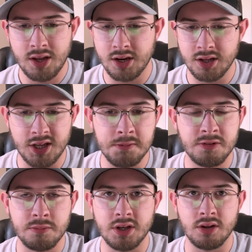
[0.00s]
and it
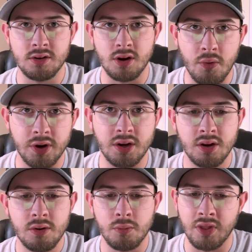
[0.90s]
keeps me going
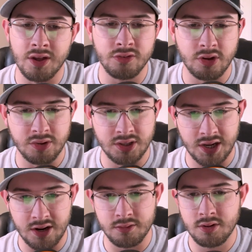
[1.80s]
without slowing
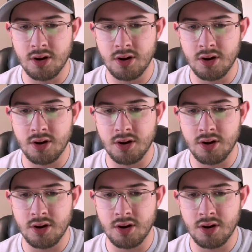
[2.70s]
down.